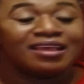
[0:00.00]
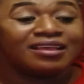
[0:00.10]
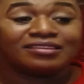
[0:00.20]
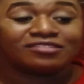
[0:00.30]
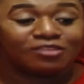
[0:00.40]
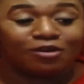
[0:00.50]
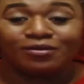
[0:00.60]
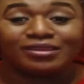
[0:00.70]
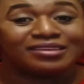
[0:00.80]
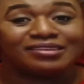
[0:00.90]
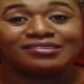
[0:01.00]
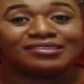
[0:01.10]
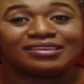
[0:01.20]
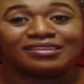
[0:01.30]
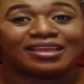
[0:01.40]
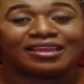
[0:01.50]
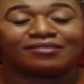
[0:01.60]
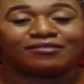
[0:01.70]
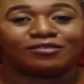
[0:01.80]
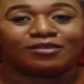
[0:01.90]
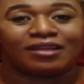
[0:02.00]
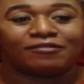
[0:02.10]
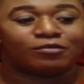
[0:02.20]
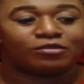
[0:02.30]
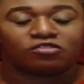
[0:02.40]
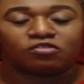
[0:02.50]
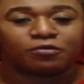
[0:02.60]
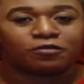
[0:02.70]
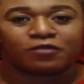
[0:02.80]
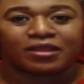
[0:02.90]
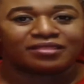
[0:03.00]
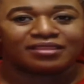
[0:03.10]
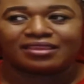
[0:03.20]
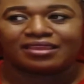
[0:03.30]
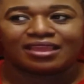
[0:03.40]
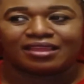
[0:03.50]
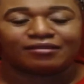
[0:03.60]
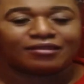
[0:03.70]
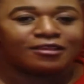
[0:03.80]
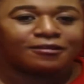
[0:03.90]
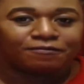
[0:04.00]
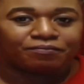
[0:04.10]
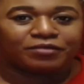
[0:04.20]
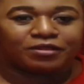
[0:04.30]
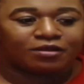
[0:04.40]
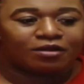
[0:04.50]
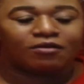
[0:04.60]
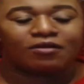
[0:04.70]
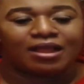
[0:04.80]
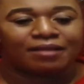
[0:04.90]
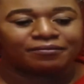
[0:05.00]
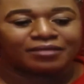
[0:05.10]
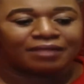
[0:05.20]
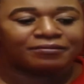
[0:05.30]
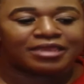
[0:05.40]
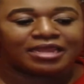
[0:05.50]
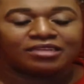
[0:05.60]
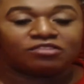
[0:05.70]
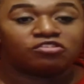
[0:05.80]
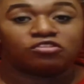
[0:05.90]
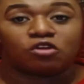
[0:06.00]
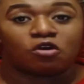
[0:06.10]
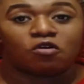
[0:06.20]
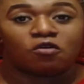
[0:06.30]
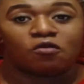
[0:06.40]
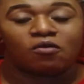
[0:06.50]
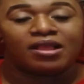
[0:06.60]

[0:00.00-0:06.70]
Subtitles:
so easy, like, everyone's super friendly, and I'm getting to know